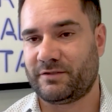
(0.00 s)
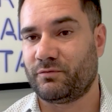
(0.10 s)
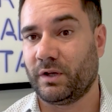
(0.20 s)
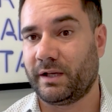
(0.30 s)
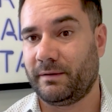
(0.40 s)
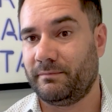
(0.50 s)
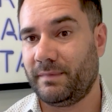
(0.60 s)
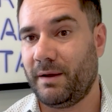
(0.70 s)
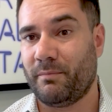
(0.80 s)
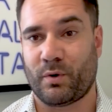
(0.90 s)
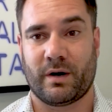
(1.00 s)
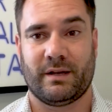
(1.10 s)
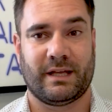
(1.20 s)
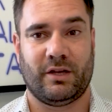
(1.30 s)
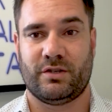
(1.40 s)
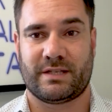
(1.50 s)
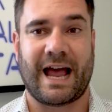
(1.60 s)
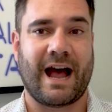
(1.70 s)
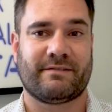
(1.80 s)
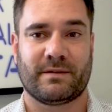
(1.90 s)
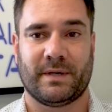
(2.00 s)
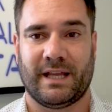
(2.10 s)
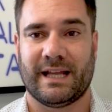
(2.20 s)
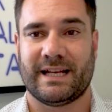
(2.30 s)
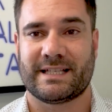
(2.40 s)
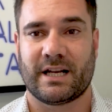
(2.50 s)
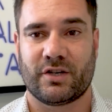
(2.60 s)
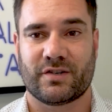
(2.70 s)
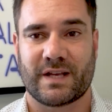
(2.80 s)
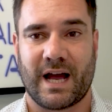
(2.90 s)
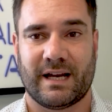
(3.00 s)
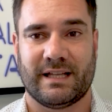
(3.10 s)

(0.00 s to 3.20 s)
really important that you just have somebody that is on your side